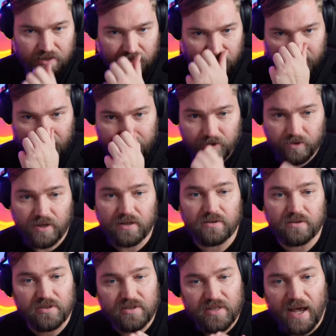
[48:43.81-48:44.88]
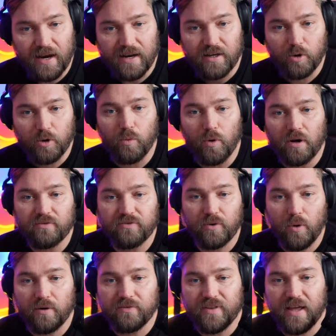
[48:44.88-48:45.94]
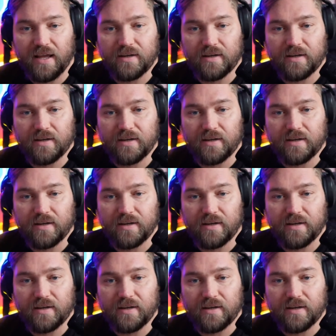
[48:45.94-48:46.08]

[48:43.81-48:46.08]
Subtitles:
And then you can start a new workflow off that.